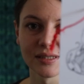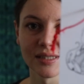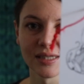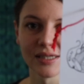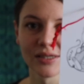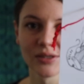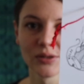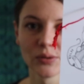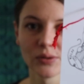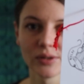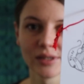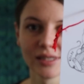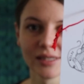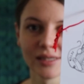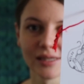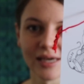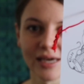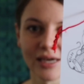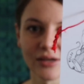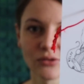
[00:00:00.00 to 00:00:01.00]
a cute
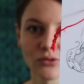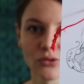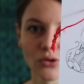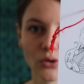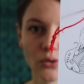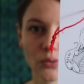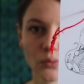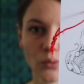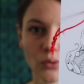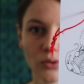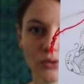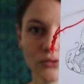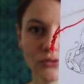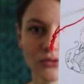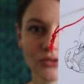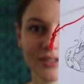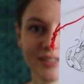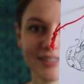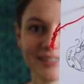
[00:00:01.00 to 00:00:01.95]
little hand-drawn wolf.